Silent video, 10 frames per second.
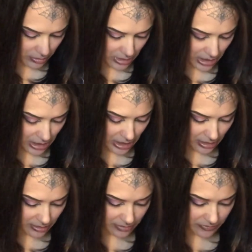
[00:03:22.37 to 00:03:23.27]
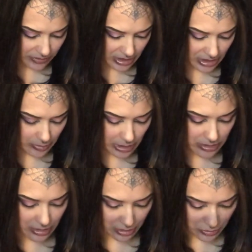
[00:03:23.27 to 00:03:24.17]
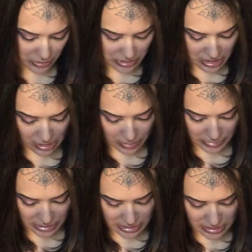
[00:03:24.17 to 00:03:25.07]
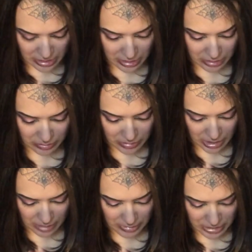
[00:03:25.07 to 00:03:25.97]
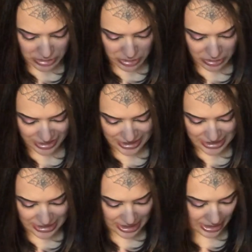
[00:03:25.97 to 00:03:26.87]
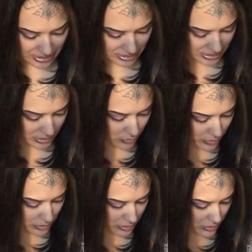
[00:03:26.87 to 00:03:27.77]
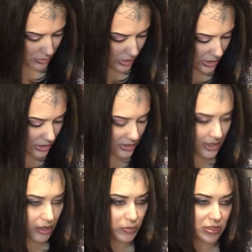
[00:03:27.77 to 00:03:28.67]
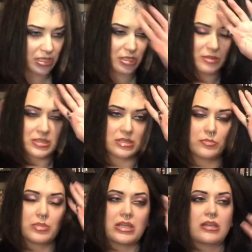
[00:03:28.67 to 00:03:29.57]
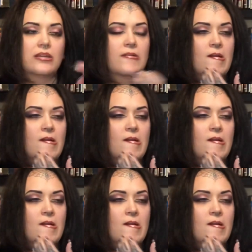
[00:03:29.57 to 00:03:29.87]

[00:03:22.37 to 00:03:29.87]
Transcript: Yeah, funny thing about Dark Horse Comics, um, I'm not sure exactly where they're located now, but they used to be,